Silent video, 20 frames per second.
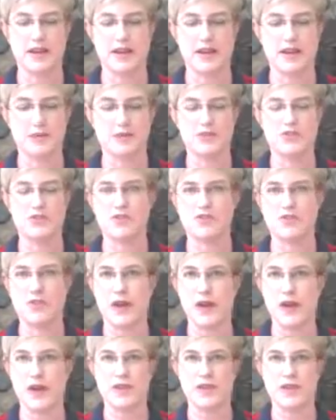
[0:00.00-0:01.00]

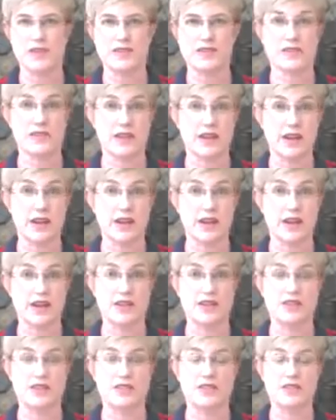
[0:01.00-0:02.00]
strains,
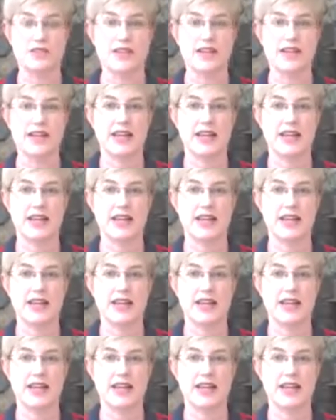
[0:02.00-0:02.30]
tears.